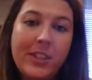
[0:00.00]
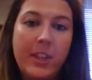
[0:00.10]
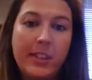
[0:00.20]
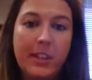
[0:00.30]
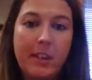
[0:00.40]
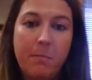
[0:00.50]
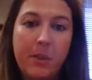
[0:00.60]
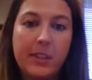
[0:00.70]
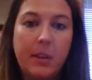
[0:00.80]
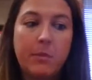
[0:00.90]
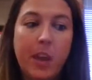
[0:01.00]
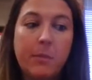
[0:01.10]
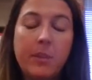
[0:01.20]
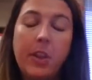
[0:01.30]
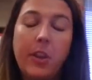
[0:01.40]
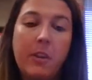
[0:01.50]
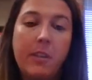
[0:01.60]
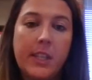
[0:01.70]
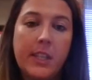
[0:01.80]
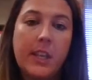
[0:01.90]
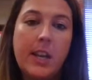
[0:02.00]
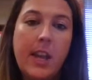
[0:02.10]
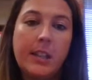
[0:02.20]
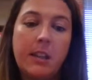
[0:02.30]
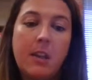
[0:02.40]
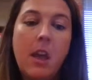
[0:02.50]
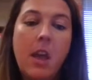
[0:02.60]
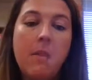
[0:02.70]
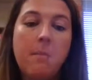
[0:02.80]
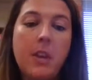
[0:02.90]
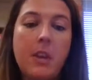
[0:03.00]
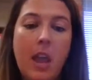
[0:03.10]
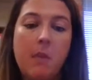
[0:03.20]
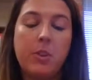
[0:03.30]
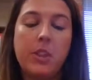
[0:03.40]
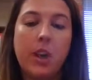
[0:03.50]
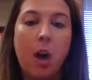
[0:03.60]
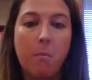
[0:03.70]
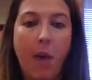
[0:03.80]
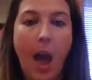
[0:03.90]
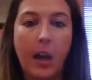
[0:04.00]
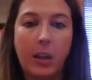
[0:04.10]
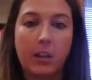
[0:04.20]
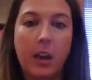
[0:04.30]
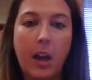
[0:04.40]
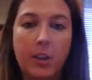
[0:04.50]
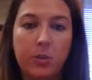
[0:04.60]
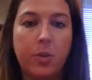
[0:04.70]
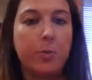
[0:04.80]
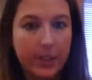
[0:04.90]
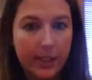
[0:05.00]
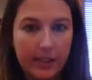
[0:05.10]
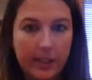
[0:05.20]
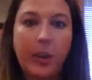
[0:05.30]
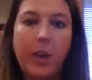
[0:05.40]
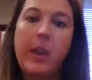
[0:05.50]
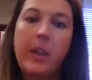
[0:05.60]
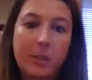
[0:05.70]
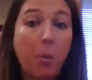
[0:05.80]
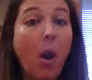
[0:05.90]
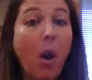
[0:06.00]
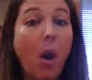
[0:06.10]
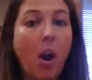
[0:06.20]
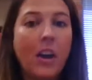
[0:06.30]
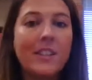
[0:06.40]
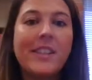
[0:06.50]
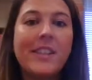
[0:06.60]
that there is going to be sometimes a little bit of a disconnect, and being able to come back and kind of do a 360, like, okay, let's pause.